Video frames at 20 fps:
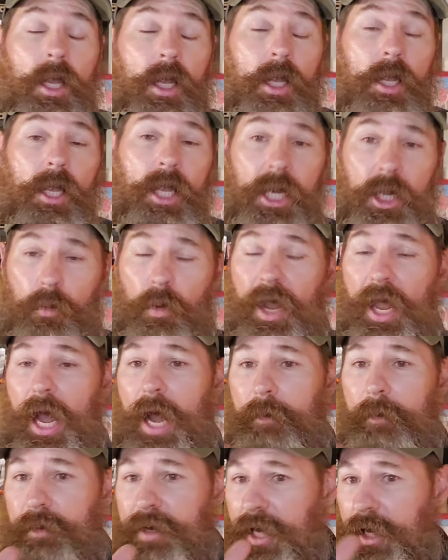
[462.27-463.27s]
Anyway,
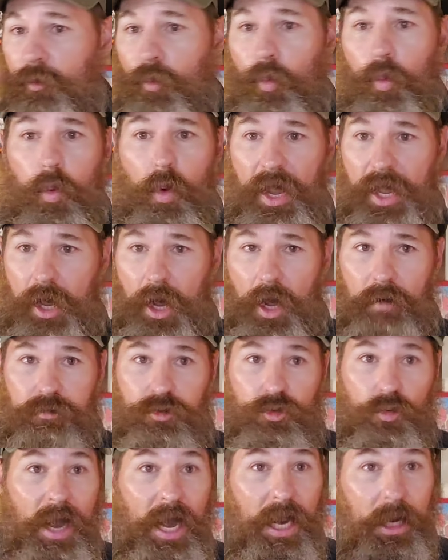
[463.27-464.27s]
I'm getting way off
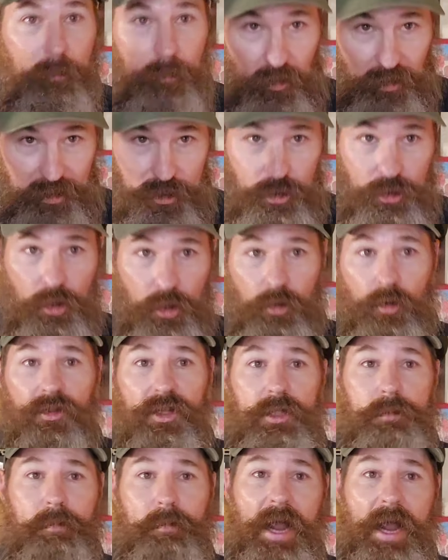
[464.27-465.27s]
track, but let's circle
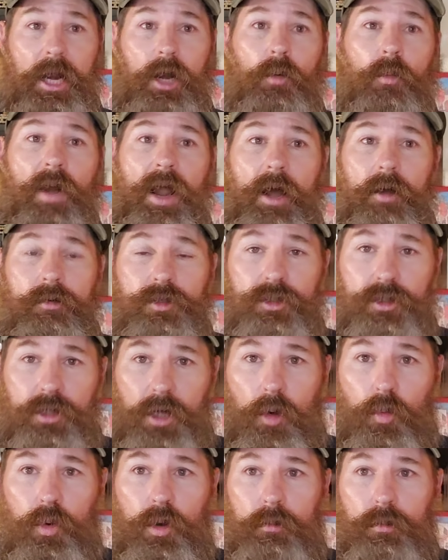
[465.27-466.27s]
this back around.
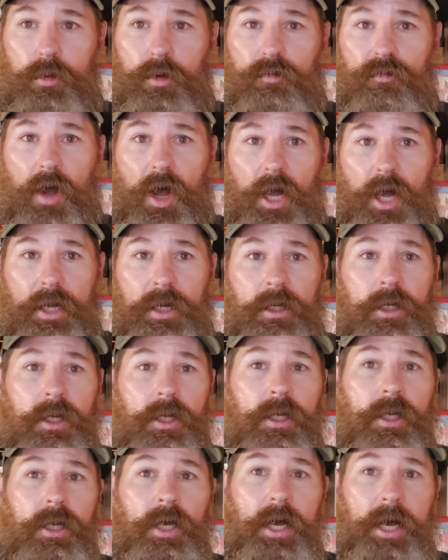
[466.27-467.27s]
So we'll move on.
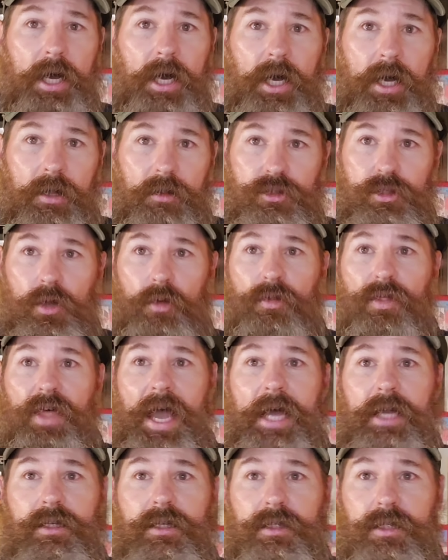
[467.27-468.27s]
Uh, so
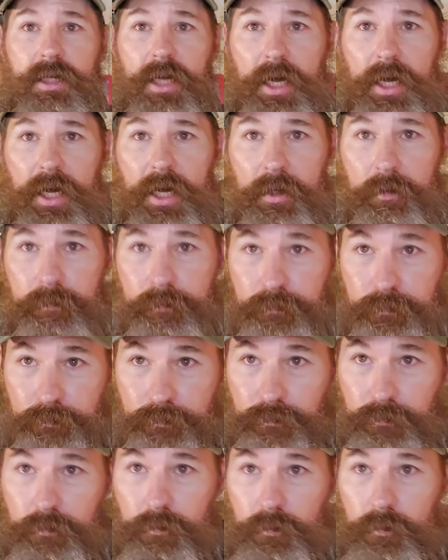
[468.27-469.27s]
that. Uh,
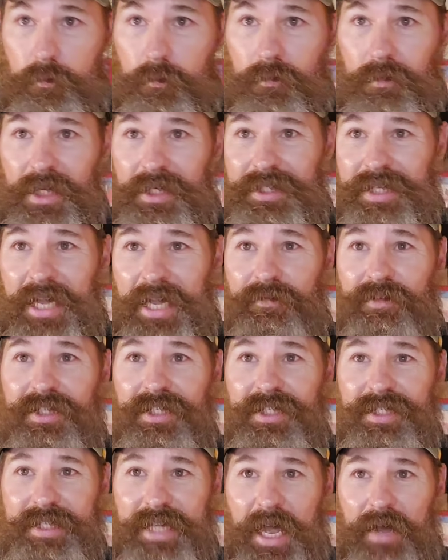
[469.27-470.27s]
David
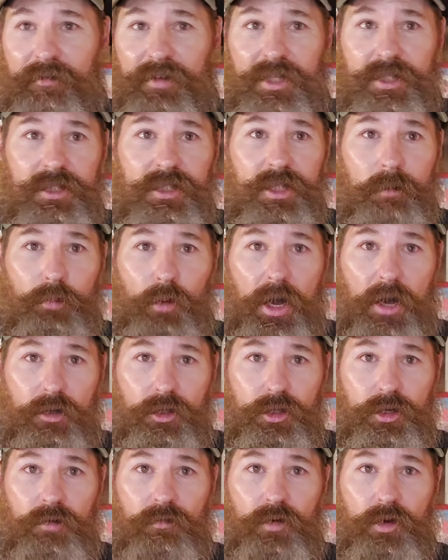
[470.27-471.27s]
Savitz, the Brown
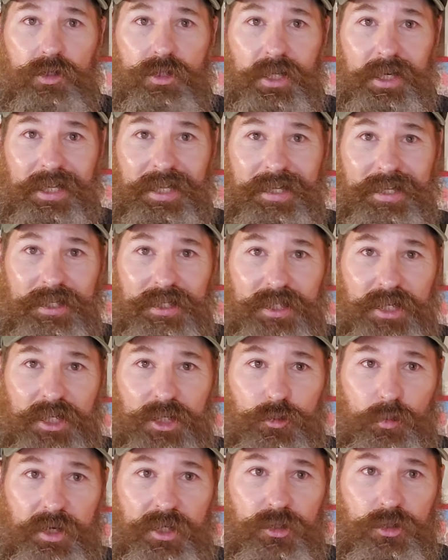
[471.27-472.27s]
University
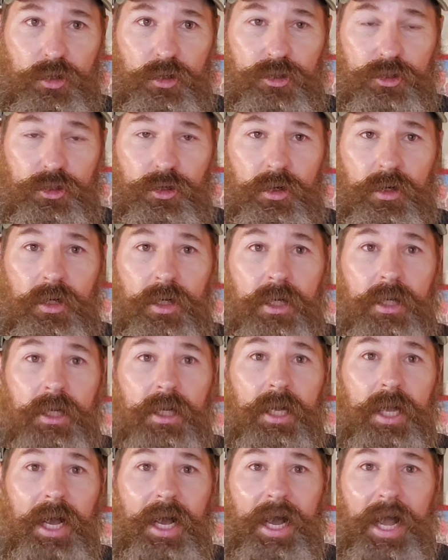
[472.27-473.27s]
disease researcher,
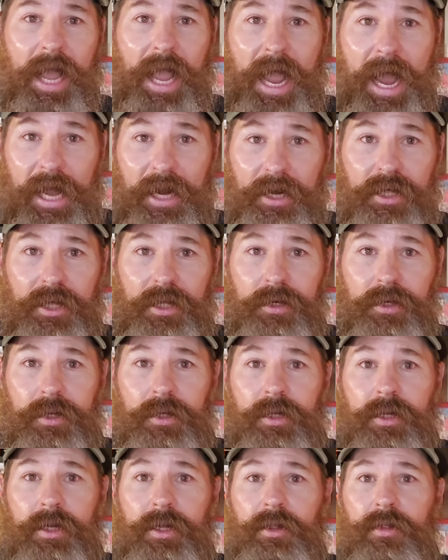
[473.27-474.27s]
uh, added
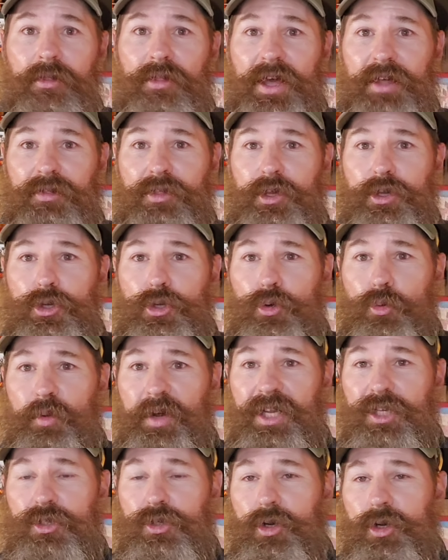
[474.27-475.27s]
that the new
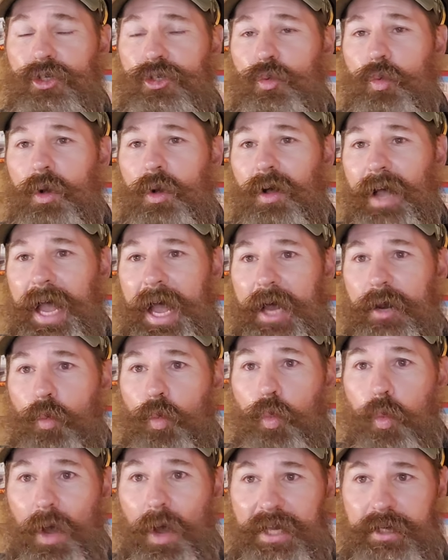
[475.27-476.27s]
research will
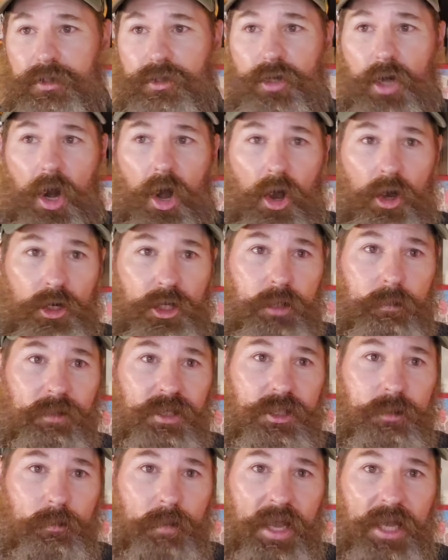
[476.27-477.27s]
add weight to
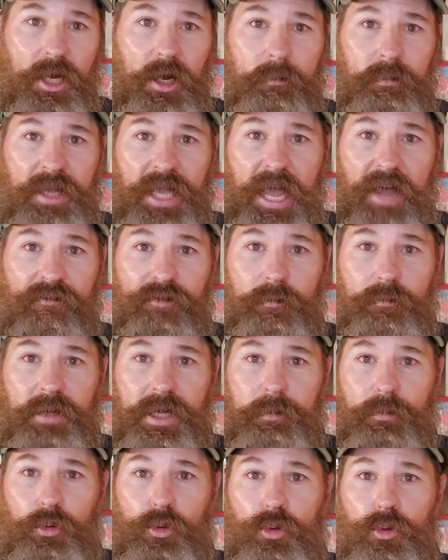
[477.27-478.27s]
arguments made on behalf of
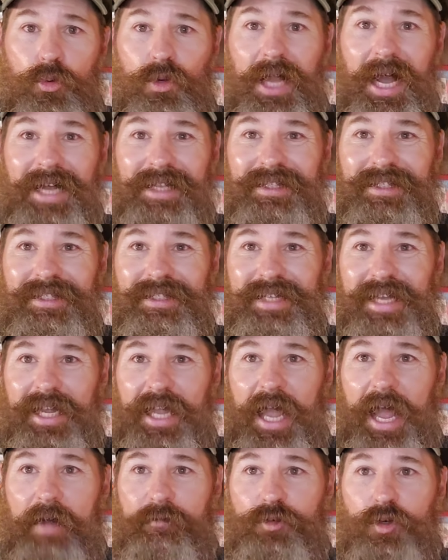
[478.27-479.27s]
people who got
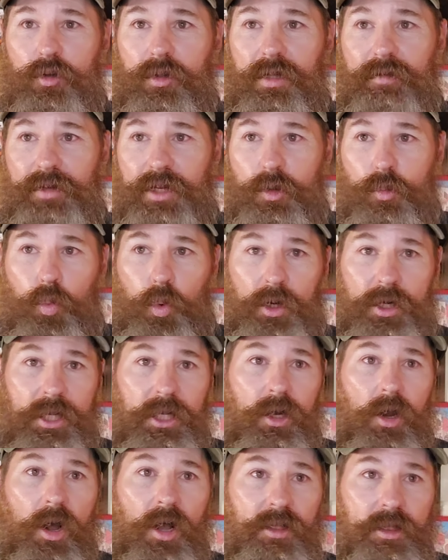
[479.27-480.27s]
sick after living and
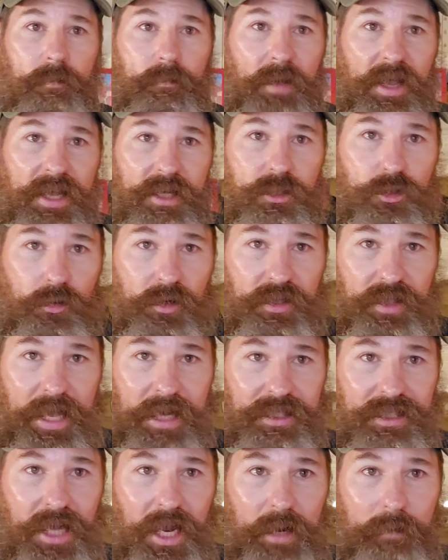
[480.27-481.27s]
working on the base during
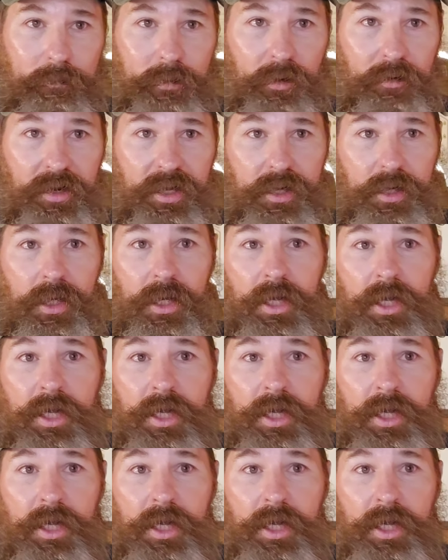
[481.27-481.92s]
that time period.